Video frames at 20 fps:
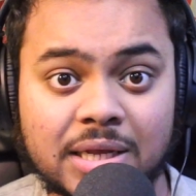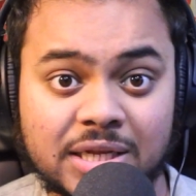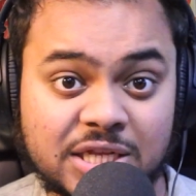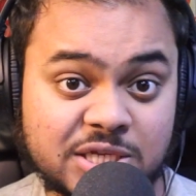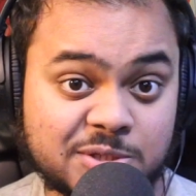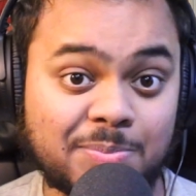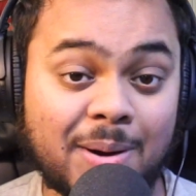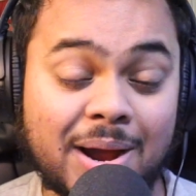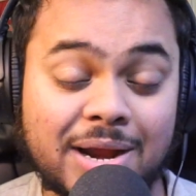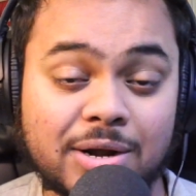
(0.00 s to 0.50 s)

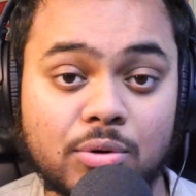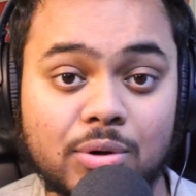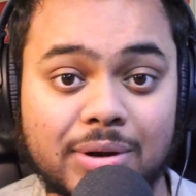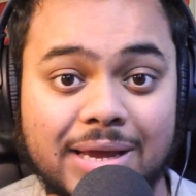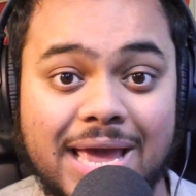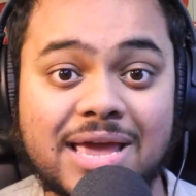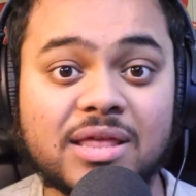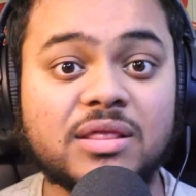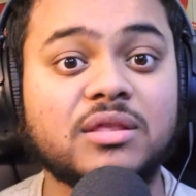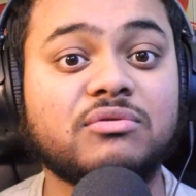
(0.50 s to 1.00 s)
Despite not
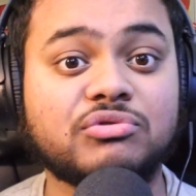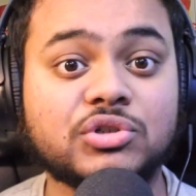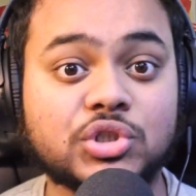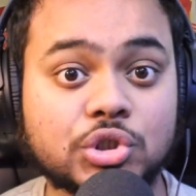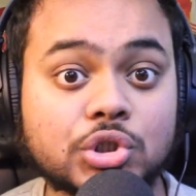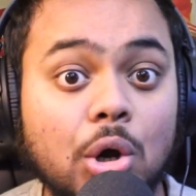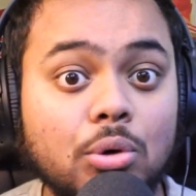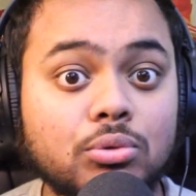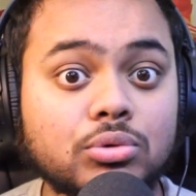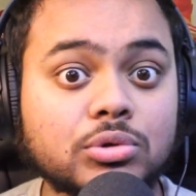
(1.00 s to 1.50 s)
getting the
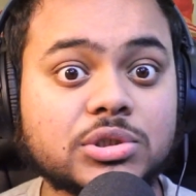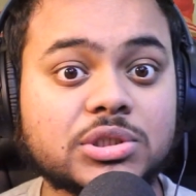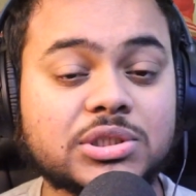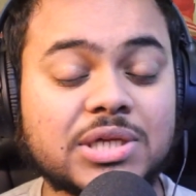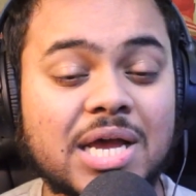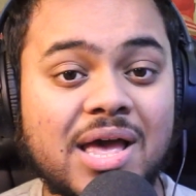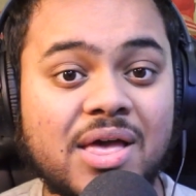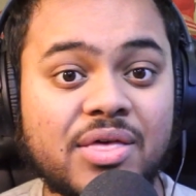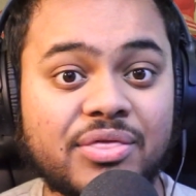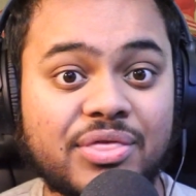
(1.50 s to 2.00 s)
results,
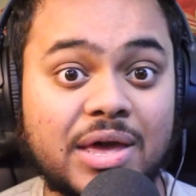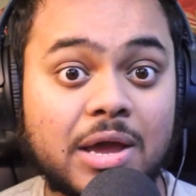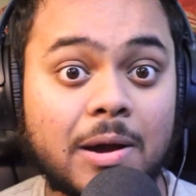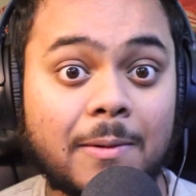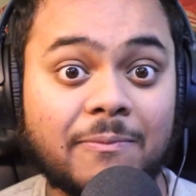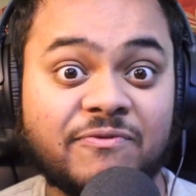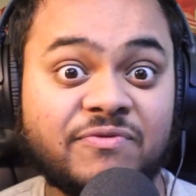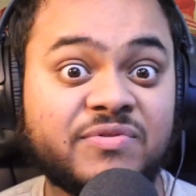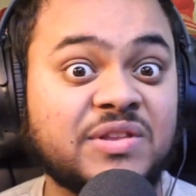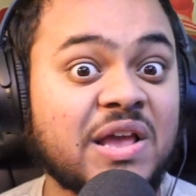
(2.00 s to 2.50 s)
they
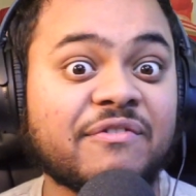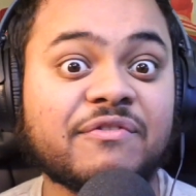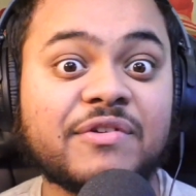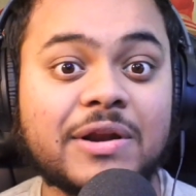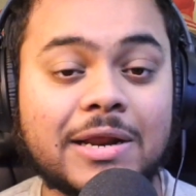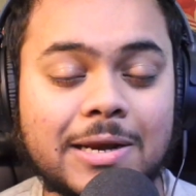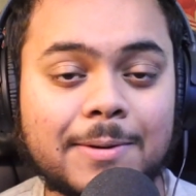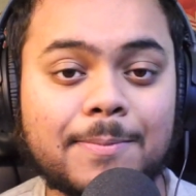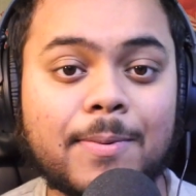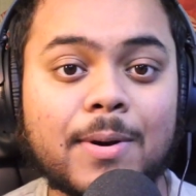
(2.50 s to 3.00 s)
are
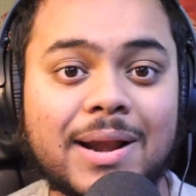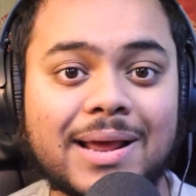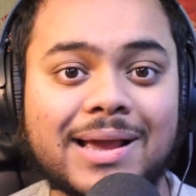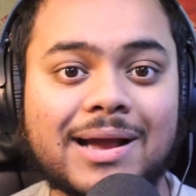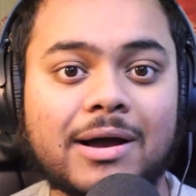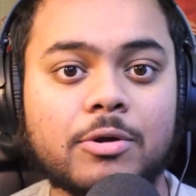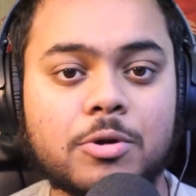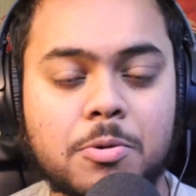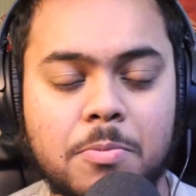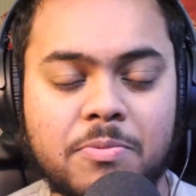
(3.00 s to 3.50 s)
definitely pulling
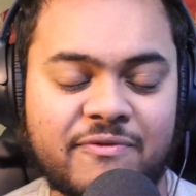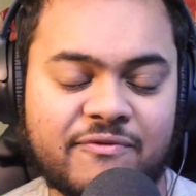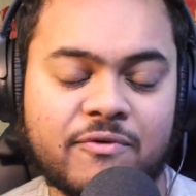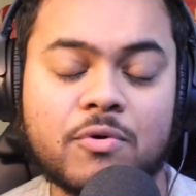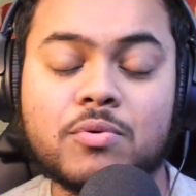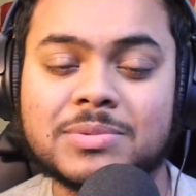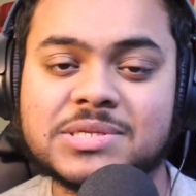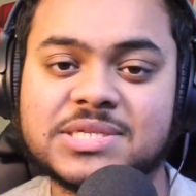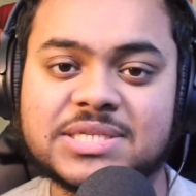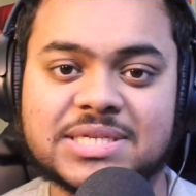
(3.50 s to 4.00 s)
out the
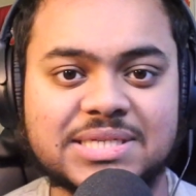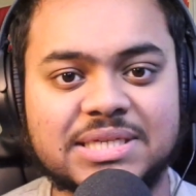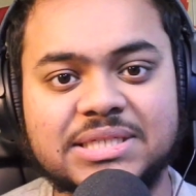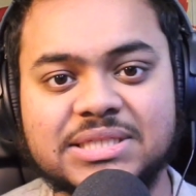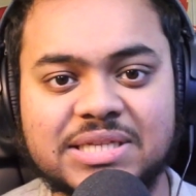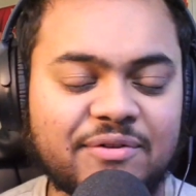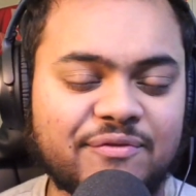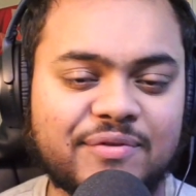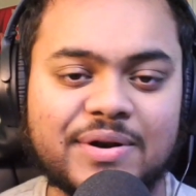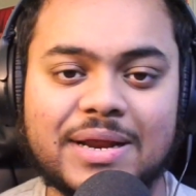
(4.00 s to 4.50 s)
performances
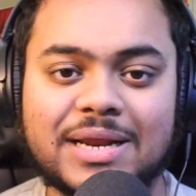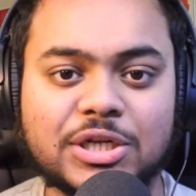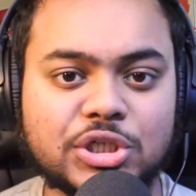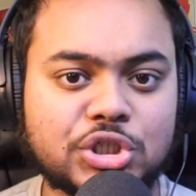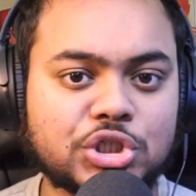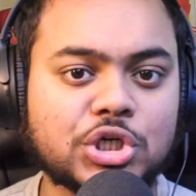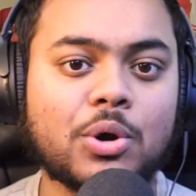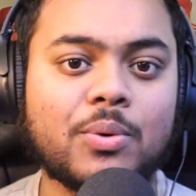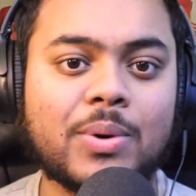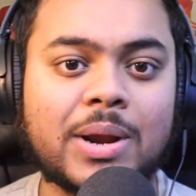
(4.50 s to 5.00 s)
and definitely
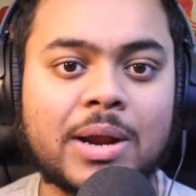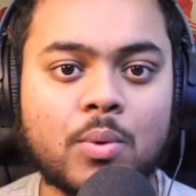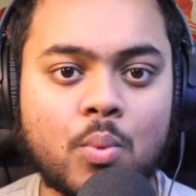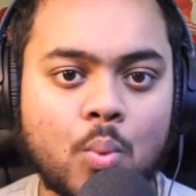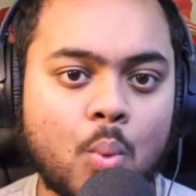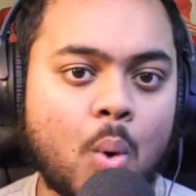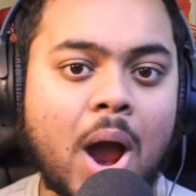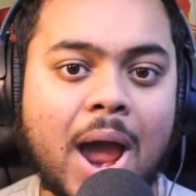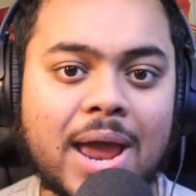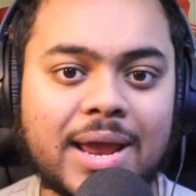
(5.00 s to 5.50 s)

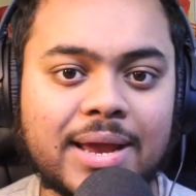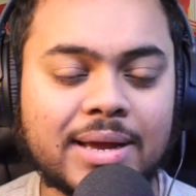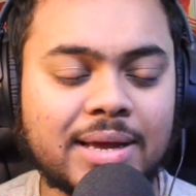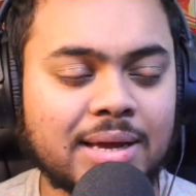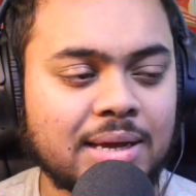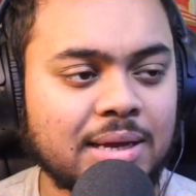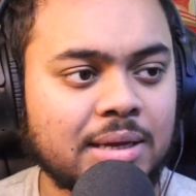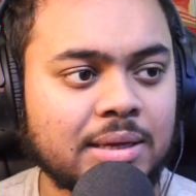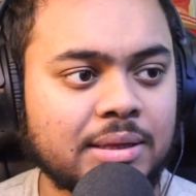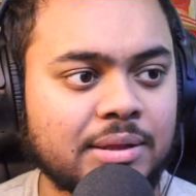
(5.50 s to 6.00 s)
showing why
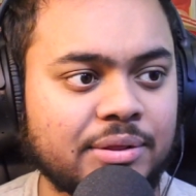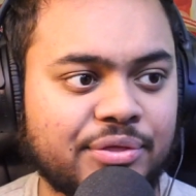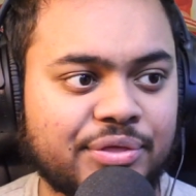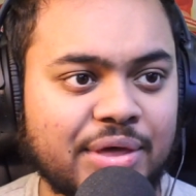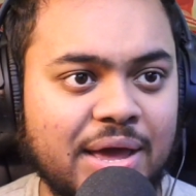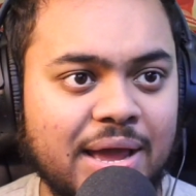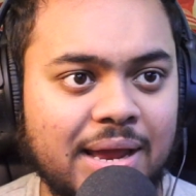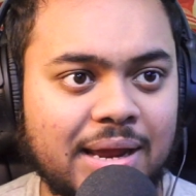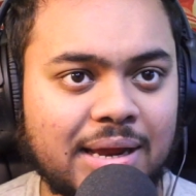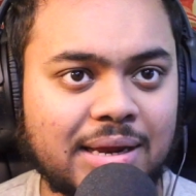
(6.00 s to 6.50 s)

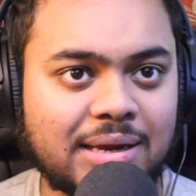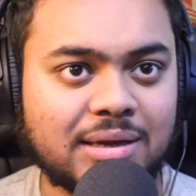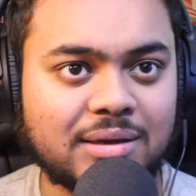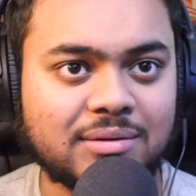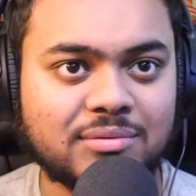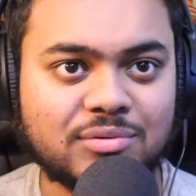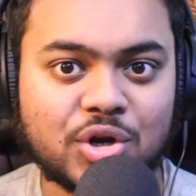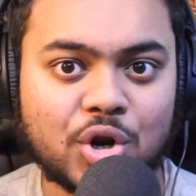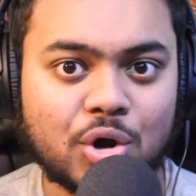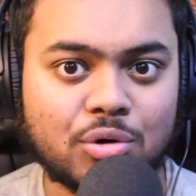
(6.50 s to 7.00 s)

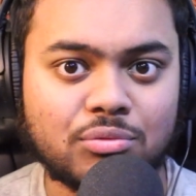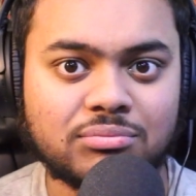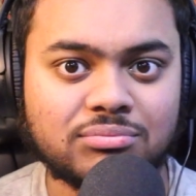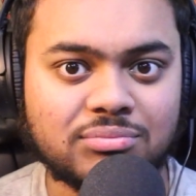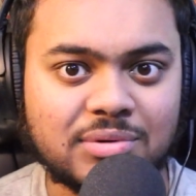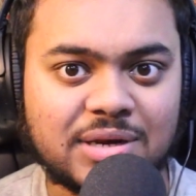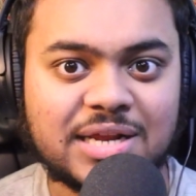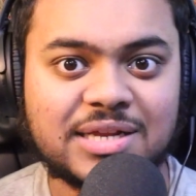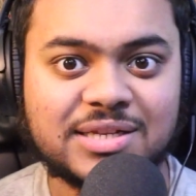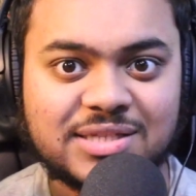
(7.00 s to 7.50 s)
they,
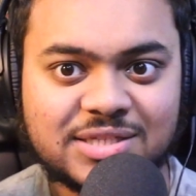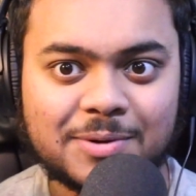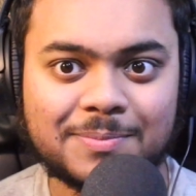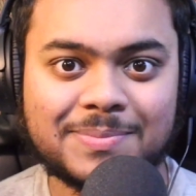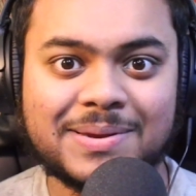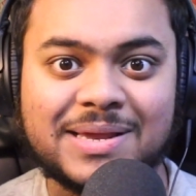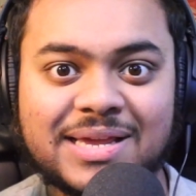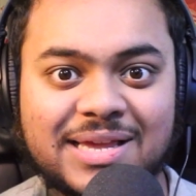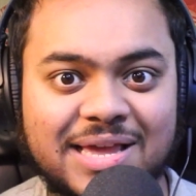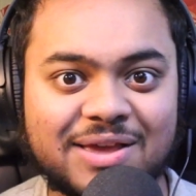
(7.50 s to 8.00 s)
need to
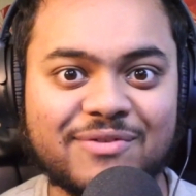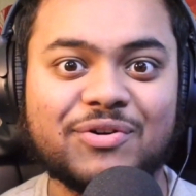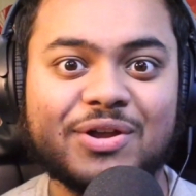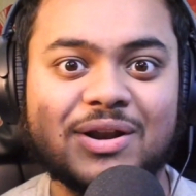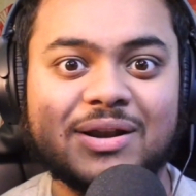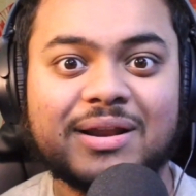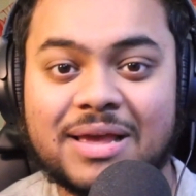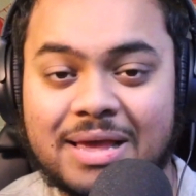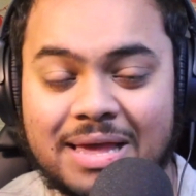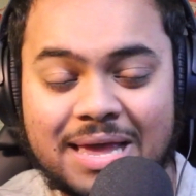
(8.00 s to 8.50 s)
be
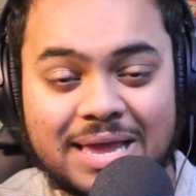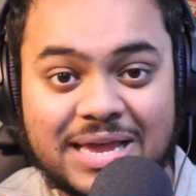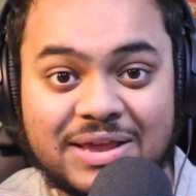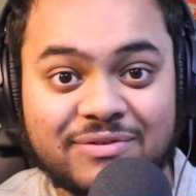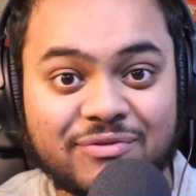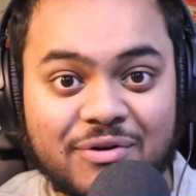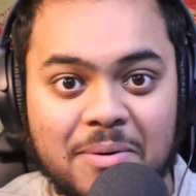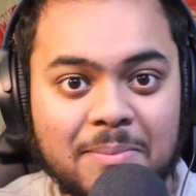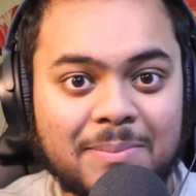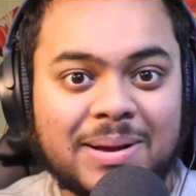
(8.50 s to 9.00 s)
given
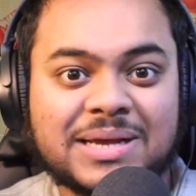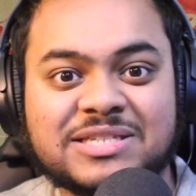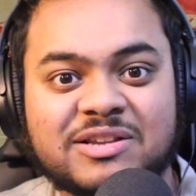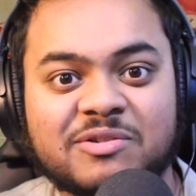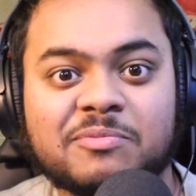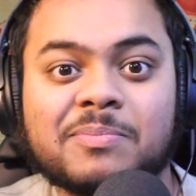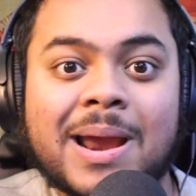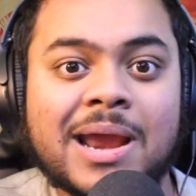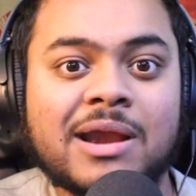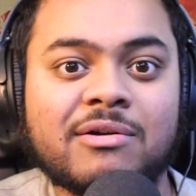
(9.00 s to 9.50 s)
either a
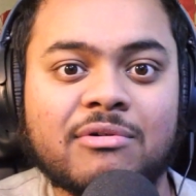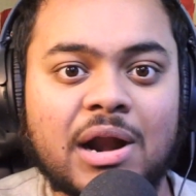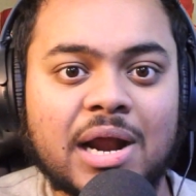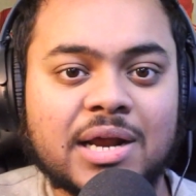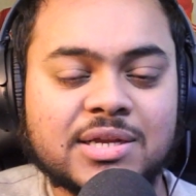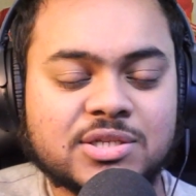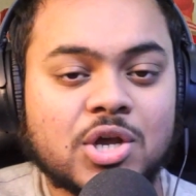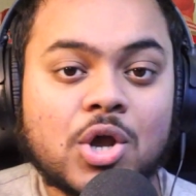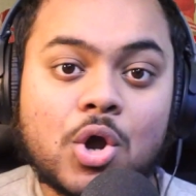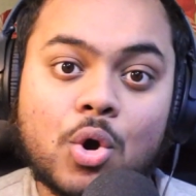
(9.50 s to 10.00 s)
massive pay
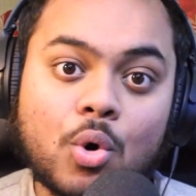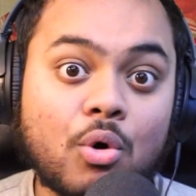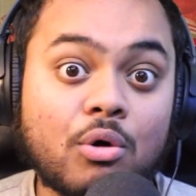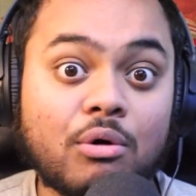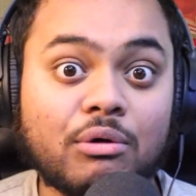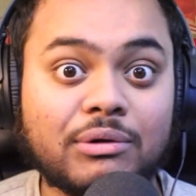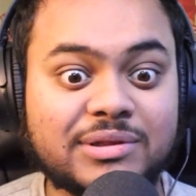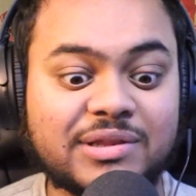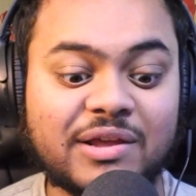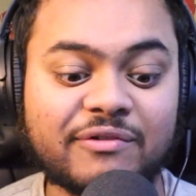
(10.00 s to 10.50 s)
rise
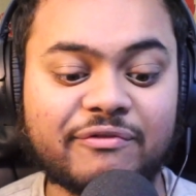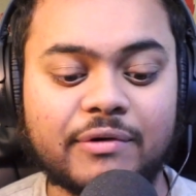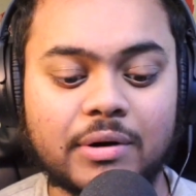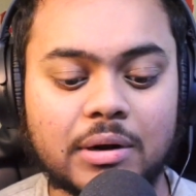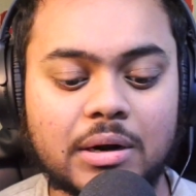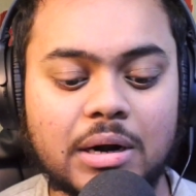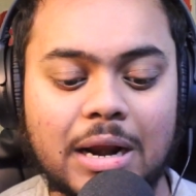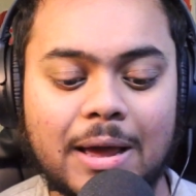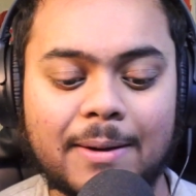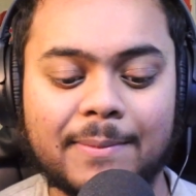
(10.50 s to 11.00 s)
or a
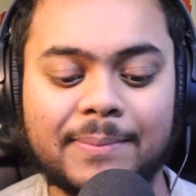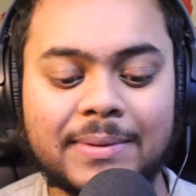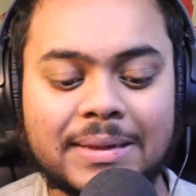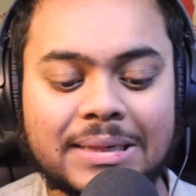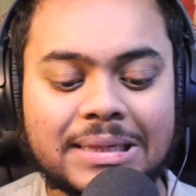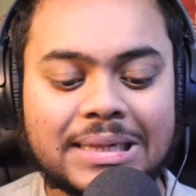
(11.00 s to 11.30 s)
different club.